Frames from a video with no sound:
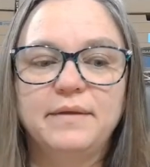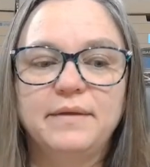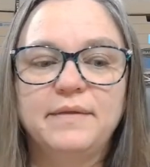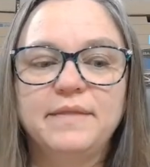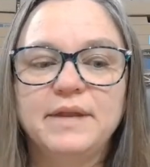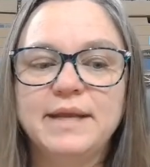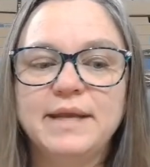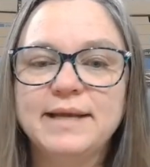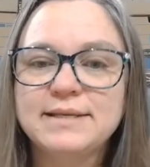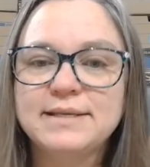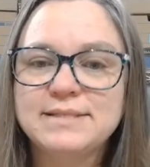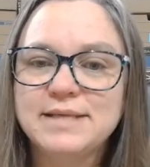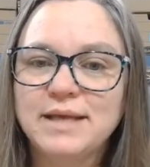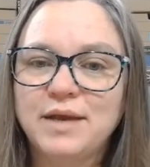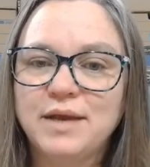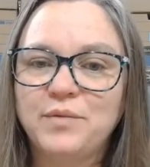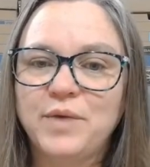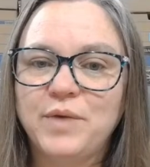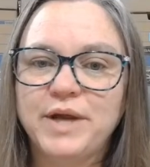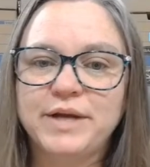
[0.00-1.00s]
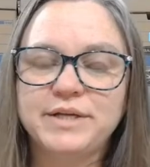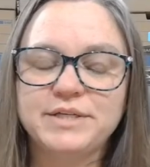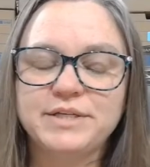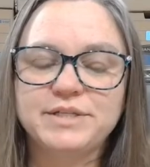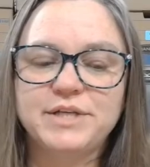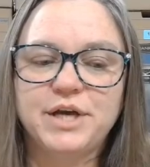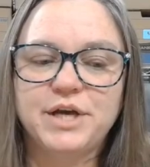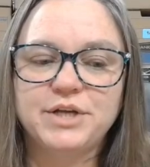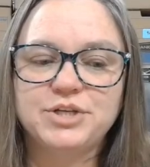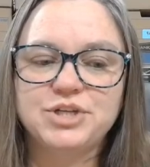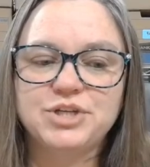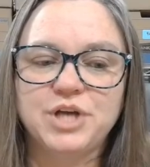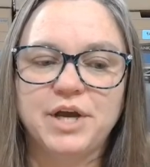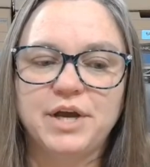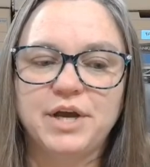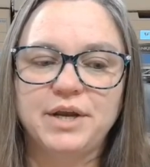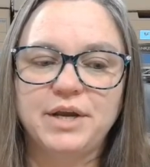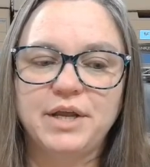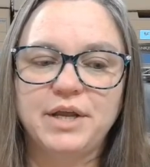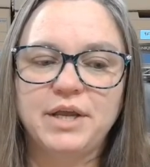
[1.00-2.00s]
The next thing I wanted to touch
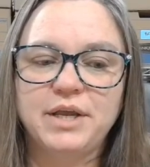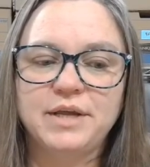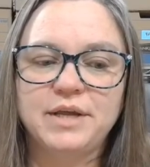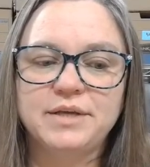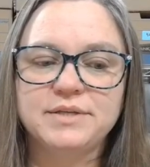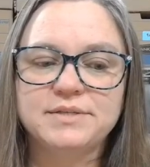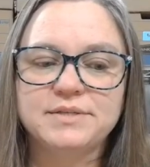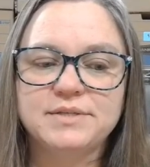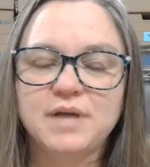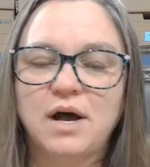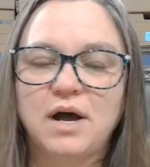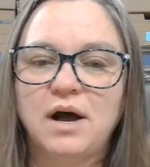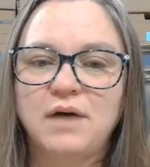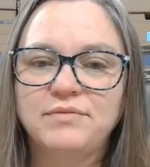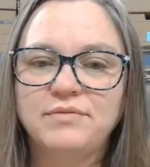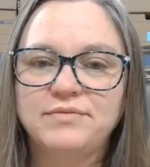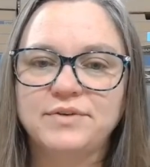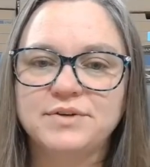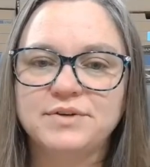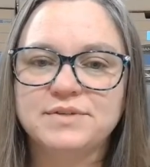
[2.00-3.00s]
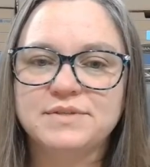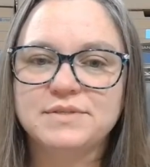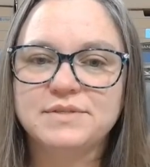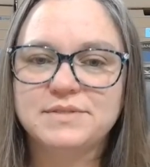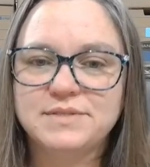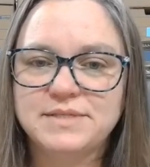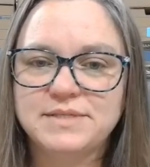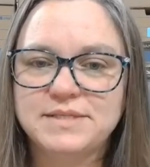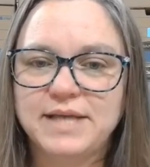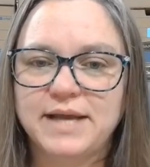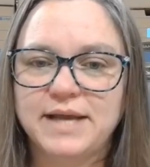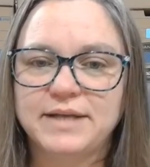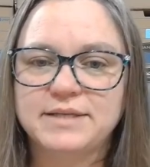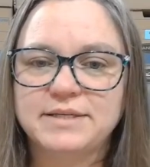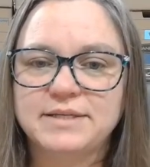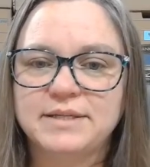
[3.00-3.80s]
on is offers sent,